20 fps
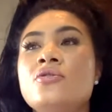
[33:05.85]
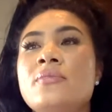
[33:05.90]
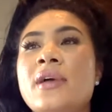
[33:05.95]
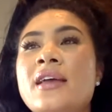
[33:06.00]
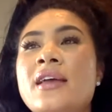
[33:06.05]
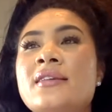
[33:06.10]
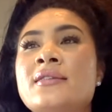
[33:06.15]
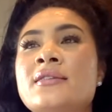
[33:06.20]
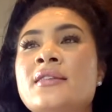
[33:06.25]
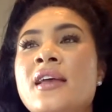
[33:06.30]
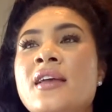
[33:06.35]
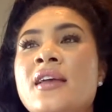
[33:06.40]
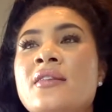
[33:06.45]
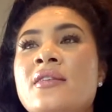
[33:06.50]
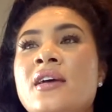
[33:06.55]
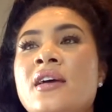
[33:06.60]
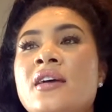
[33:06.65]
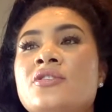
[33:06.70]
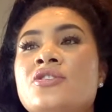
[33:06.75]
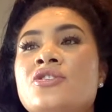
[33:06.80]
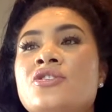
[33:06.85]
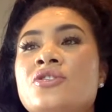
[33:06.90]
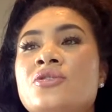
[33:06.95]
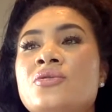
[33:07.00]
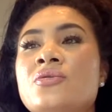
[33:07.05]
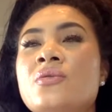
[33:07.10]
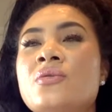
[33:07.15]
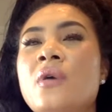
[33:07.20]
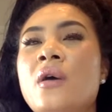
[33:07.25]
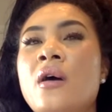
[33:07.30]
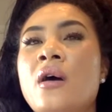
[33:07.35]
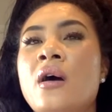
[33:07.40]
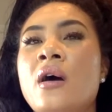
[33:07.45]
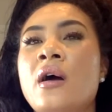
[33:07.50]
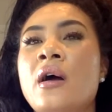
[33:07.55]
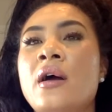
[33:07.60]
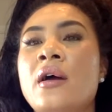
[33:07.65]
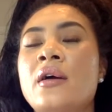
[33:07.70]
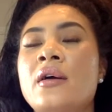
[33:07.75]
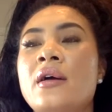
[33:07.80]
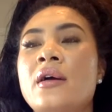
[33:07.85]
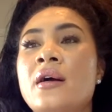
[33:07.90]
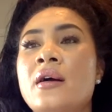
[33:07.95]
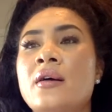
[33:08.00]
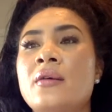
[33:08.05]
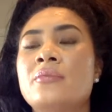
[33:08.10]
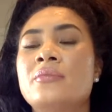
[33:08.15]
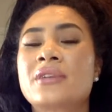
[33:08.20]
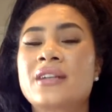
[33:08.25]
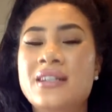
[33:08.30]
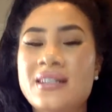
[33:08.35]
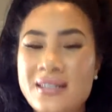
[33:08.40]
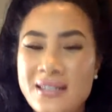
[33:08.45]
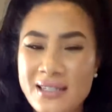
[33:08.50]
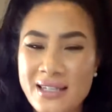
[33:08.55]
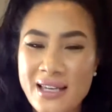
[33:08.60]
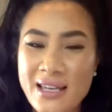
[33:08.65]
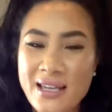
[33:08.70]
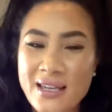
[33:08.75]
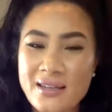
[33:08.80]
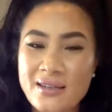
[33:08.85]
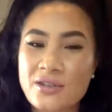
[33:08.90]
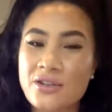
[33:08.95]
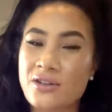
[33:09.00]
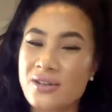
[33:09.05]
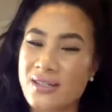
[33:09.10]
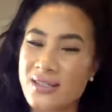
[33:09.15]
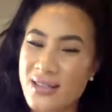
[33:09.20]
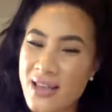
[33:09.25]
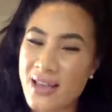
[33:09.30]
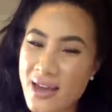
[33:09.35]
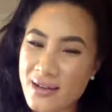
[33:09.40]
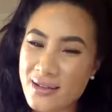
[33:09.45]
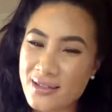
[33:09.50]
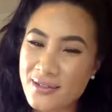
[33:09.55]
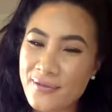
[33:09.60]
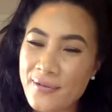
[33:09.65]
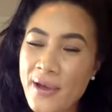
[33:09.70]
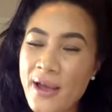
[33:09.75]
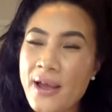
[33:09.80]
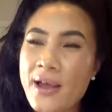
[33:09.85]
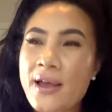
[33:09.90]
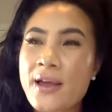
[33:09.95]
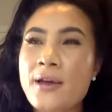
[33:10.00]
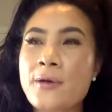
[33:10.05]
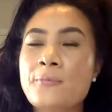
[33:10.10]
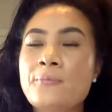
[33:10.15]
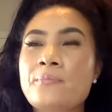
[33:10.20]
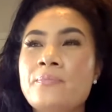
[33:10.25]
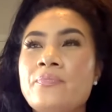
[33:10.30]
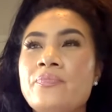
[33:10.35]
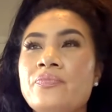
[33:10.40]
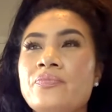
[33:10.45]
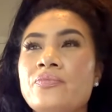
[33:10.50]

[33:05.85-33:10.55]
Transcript: You may say that you are content, you're satisfied.